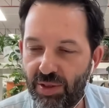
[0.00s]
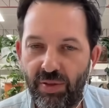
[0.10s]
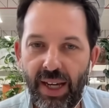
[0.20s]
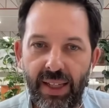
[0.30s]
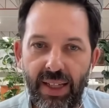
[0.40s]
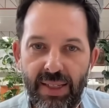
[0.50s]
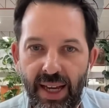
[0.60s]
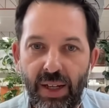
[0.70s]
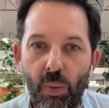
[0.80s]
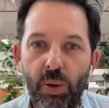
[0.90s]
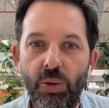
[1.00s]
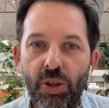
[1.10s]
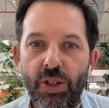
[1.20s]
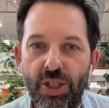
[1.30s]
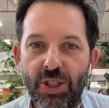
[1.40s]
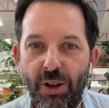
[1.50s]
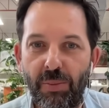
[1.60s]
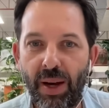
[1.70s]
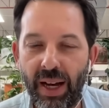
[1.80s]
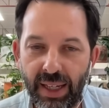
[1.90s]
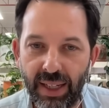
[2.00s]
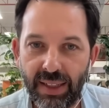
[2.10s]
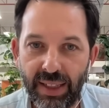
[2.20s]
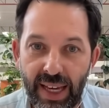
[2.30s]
Israeli tech will not stop buying it,